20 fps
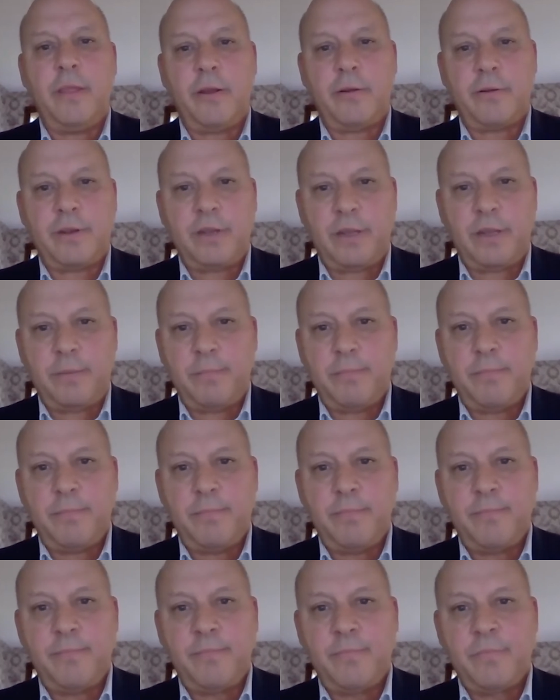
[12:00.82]
their team.
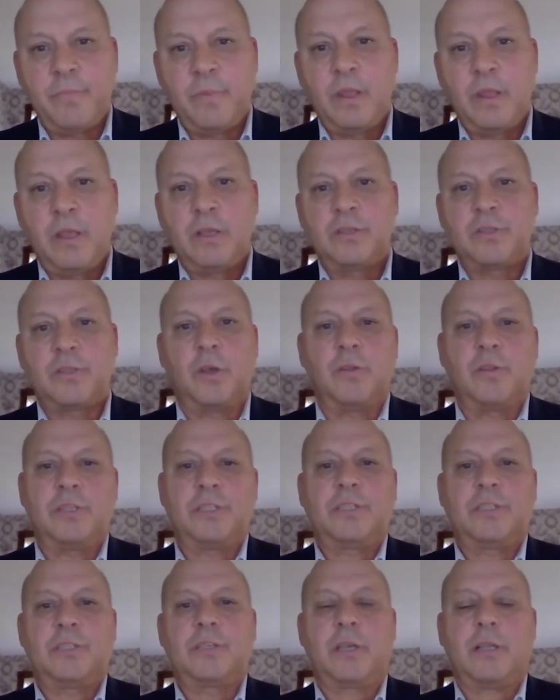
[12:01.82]
So the
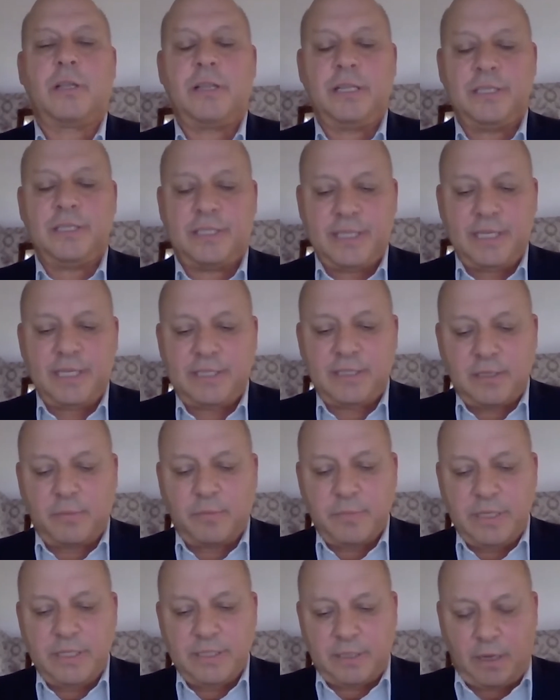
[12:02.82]

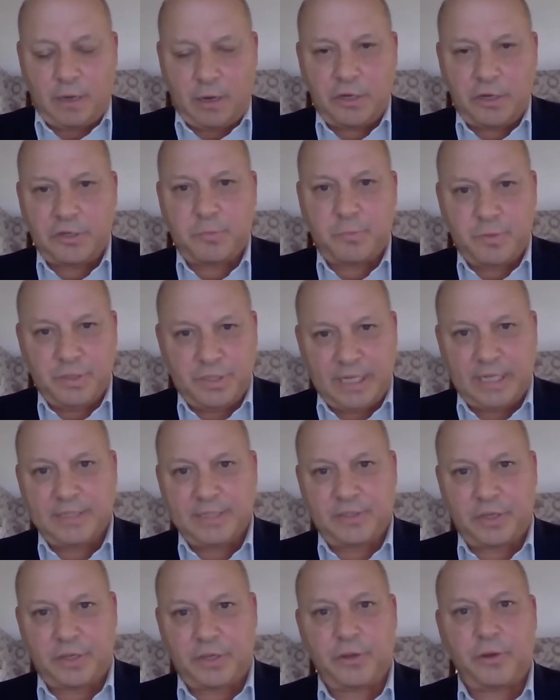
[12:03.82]
system is
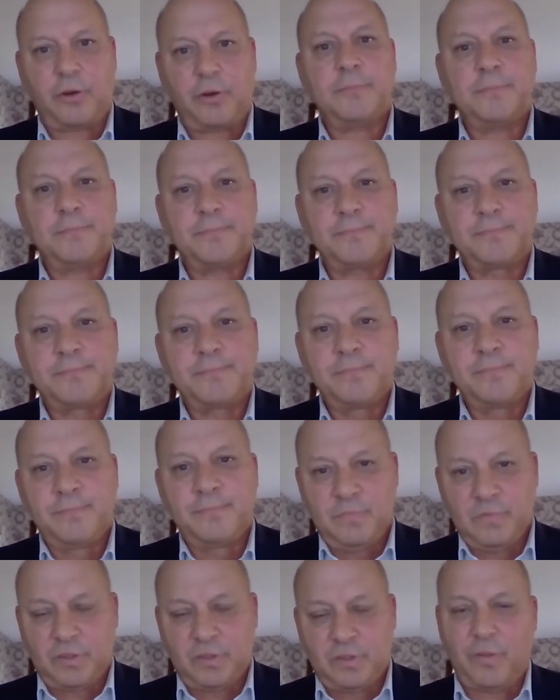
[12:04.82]
100% secure.
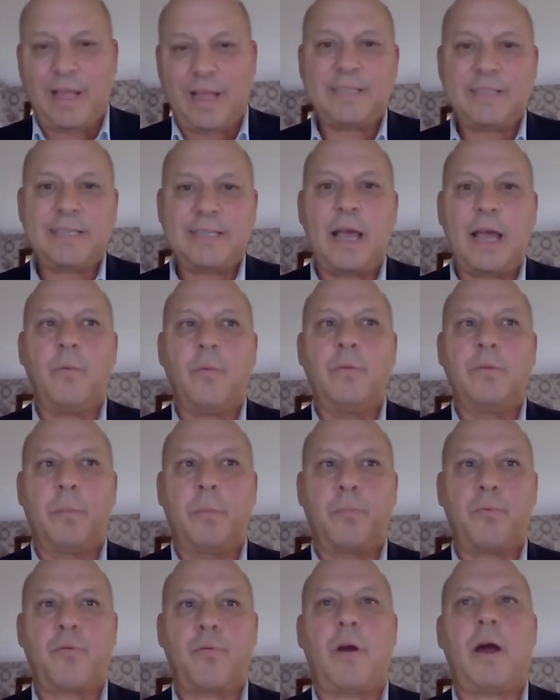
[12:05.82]
So that's how
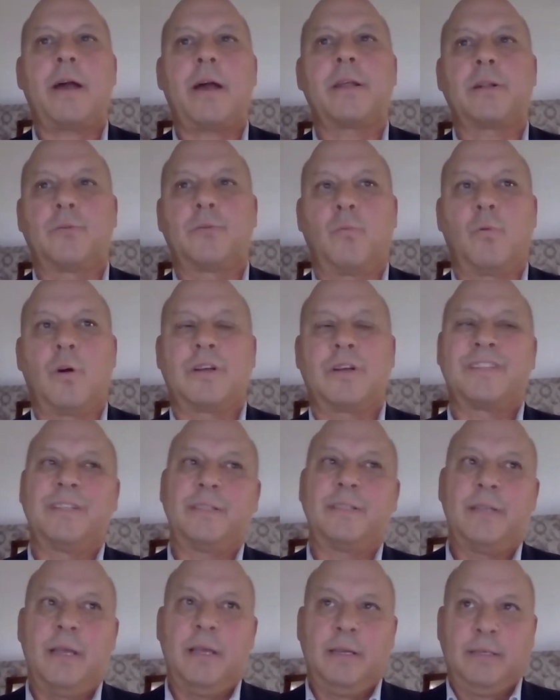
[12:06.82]
the product works.
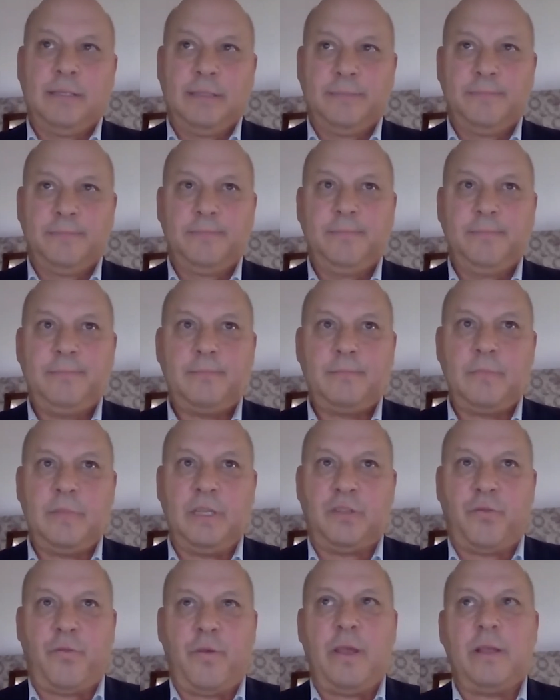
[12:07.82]

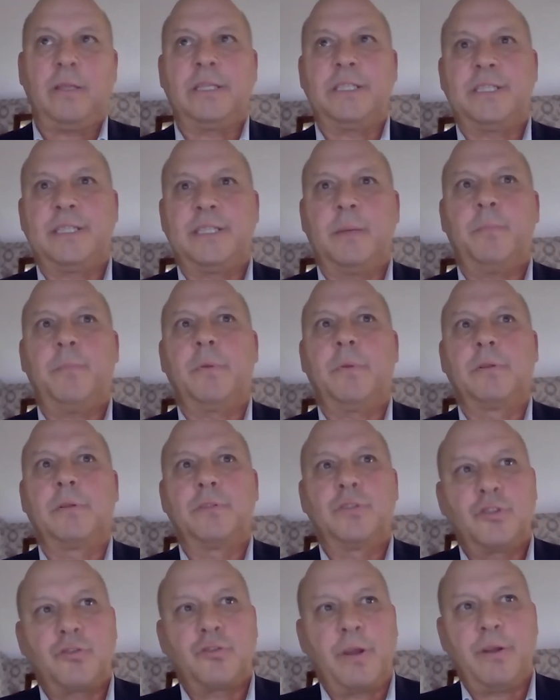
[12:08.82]
It's fairly simple
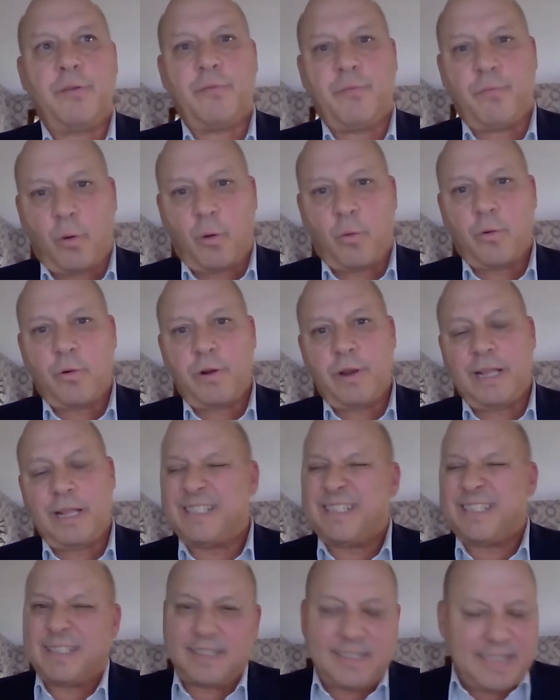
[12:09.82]
and straightforward.
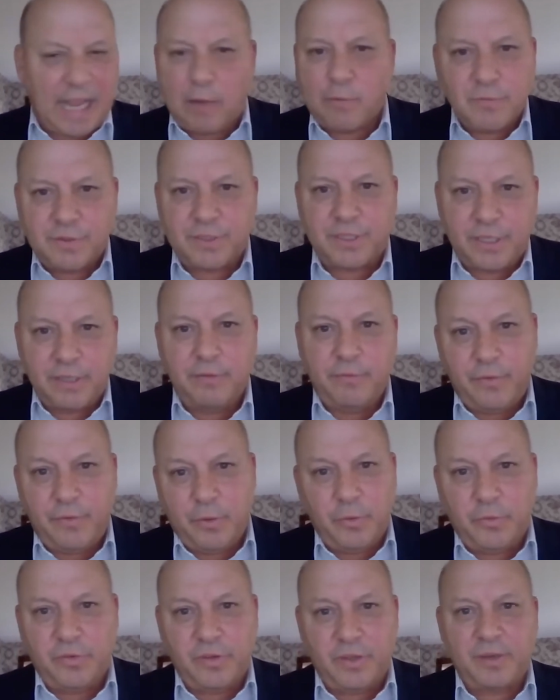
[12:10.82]
It sounds
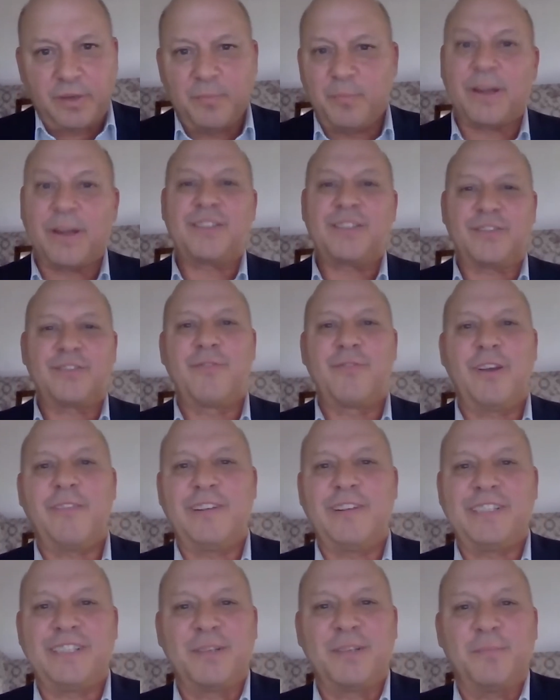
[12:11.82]
confusing, but it's
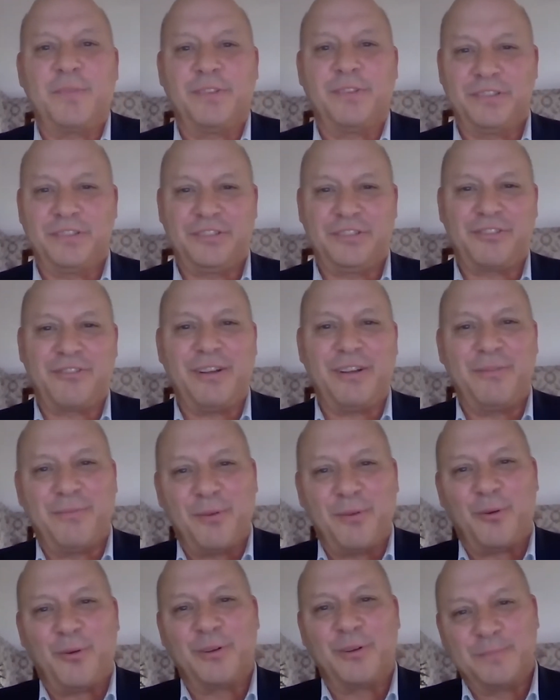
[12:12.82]
very simple and
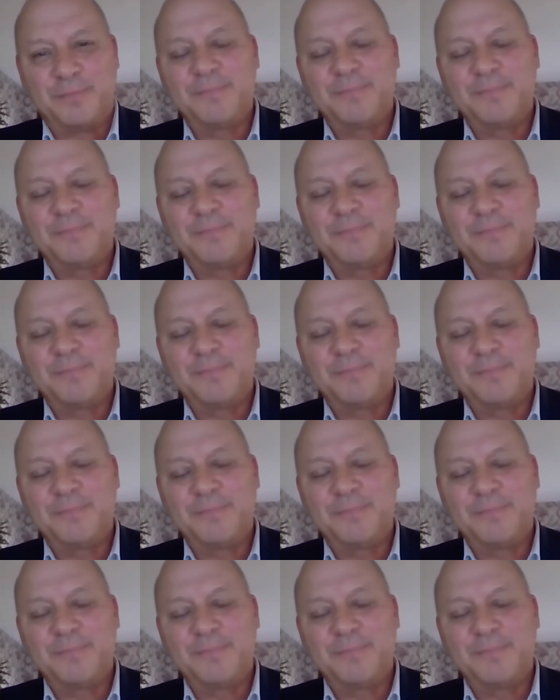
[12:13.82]
straightforward.